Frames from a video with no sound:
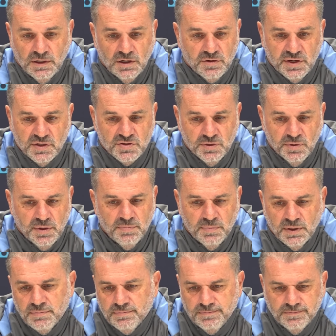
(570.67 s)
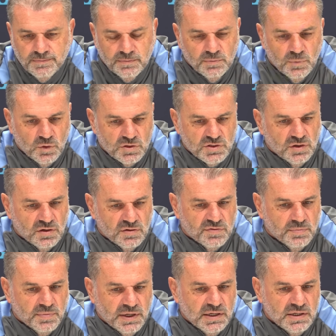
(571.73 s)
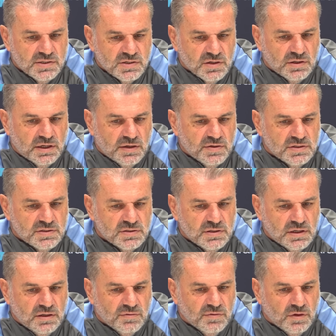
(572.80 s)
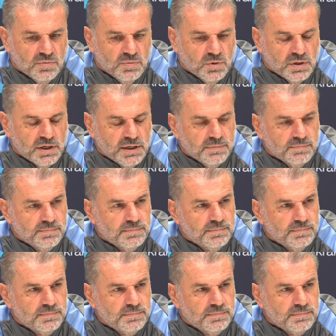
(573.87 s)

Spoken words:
credit to him. But more exciting for me is I know there's a hell of a lot more to come.